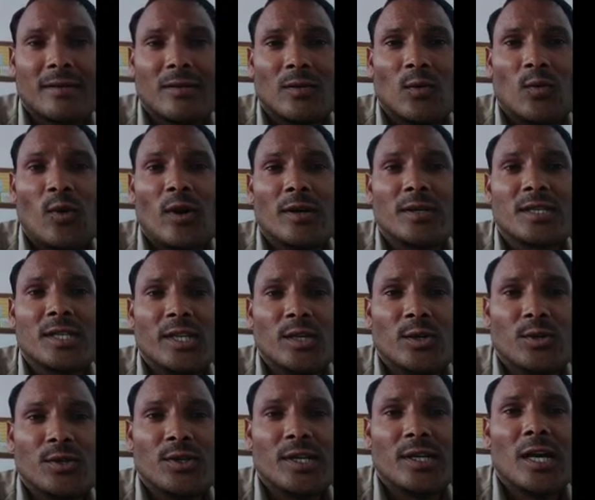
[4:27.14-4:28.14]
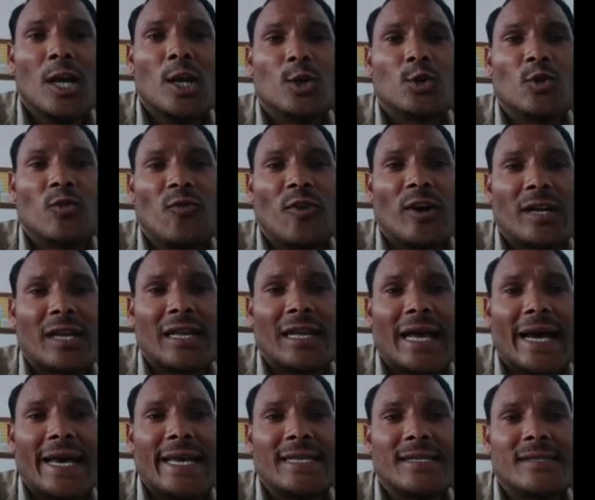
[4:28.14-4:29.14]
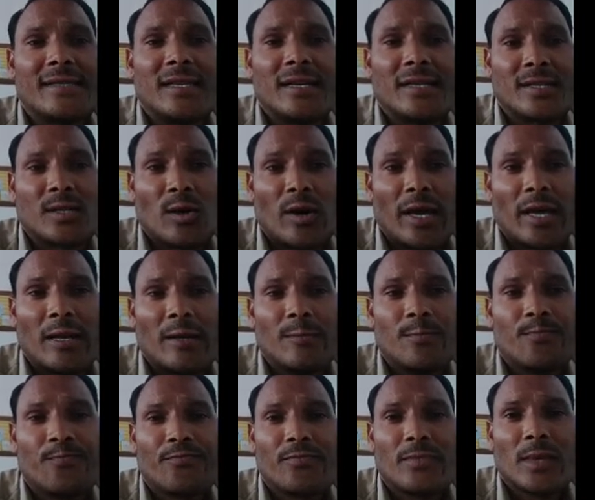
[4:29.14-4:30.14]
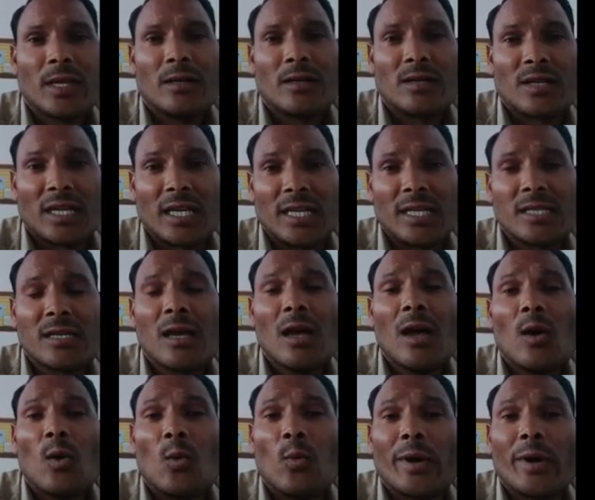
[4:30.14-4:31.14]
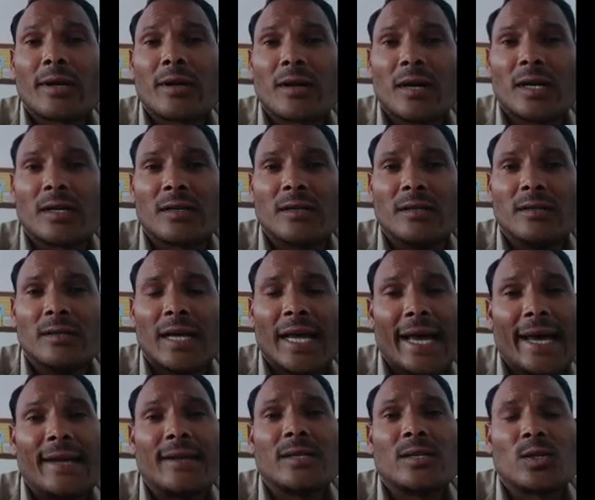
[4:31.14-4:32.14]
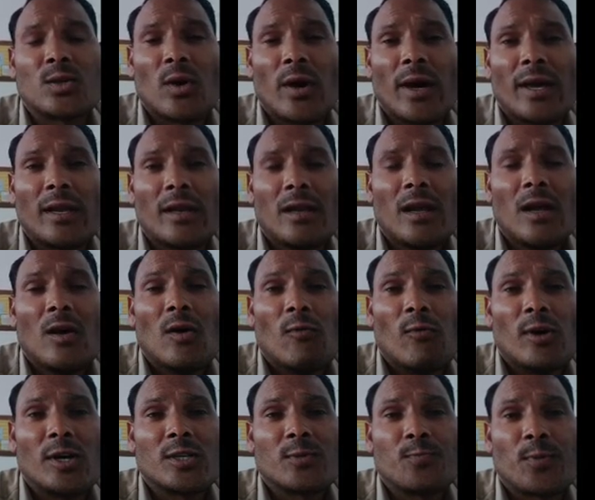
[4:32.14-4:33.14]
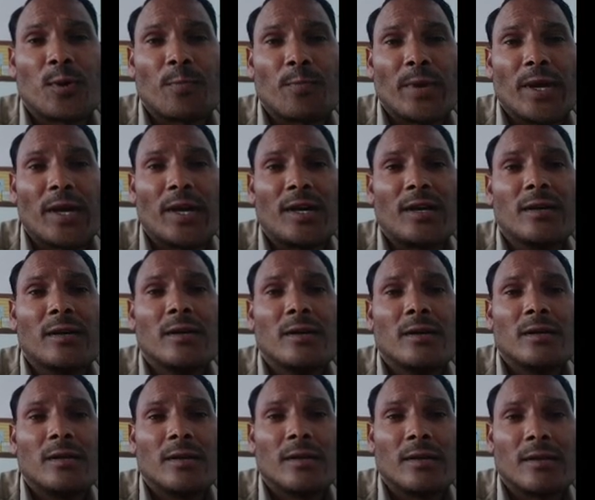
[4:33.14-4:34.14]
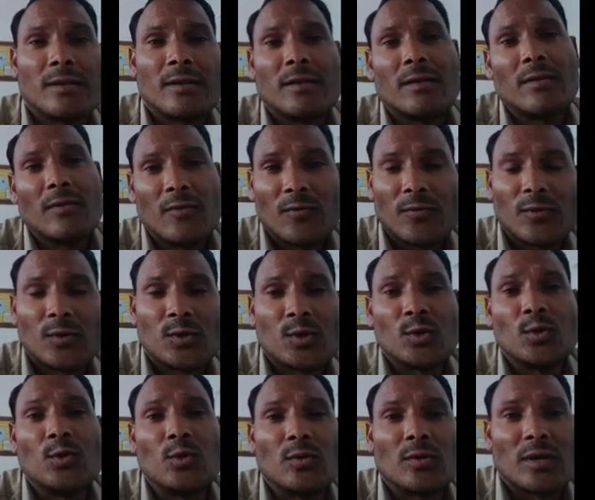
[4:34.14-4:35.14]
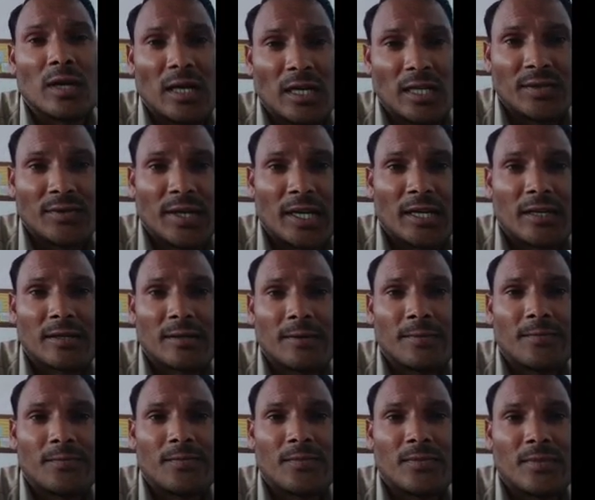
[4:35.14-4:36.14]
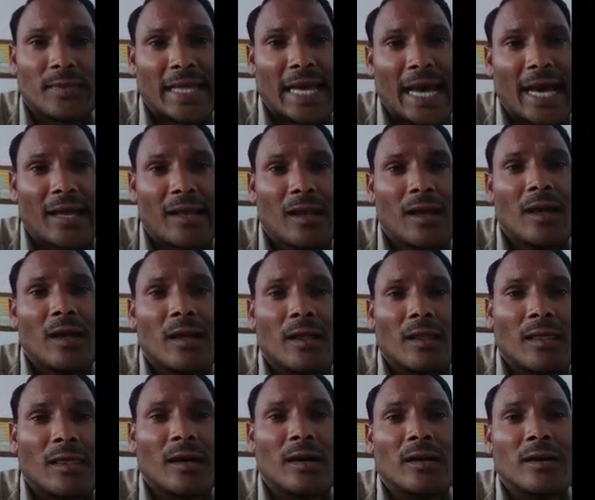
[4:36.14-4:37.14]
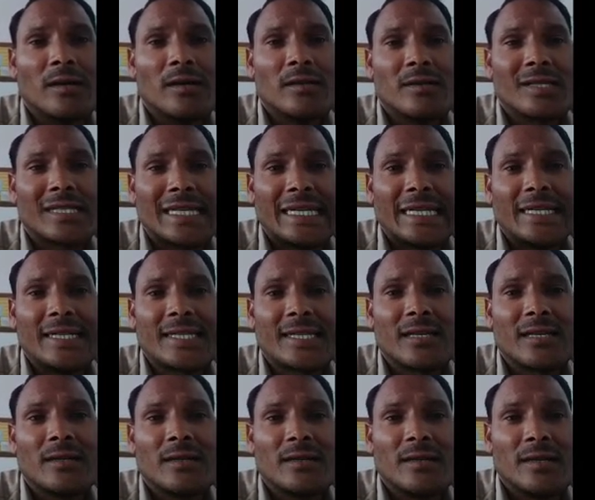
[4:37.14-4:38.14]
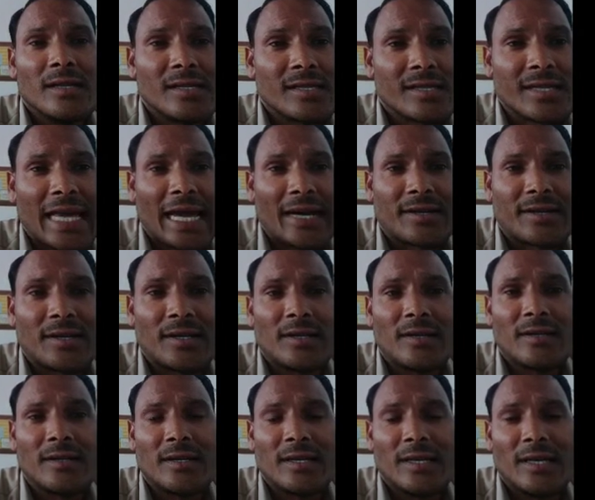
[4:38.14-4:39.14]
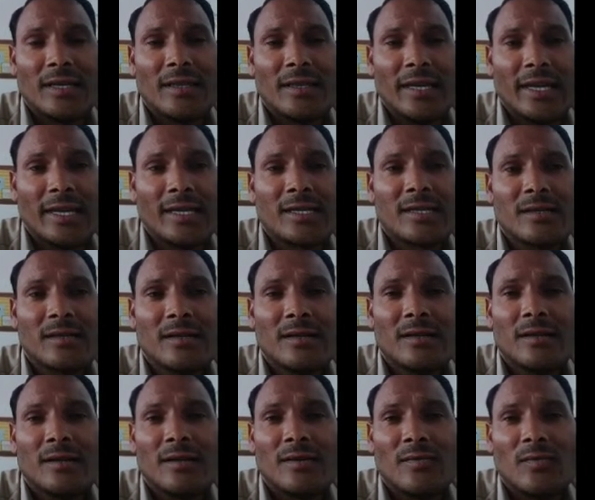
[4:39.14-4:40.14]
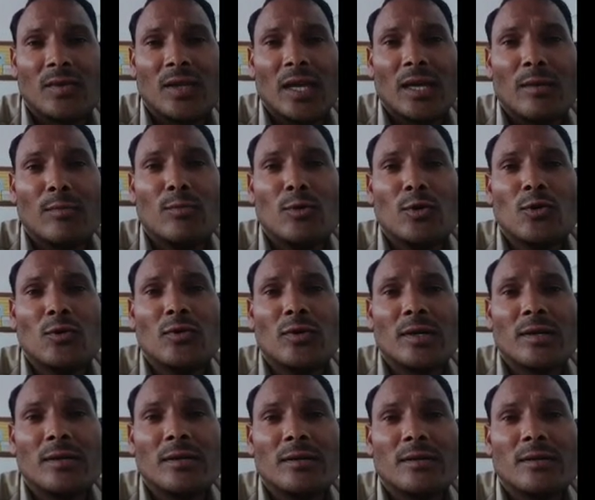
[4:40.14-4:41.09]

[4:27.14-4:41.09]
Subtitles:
was used to fertilize the soil. Trees were cut and soil was prepared to cultivate. Then the seeds scattered in it. They moved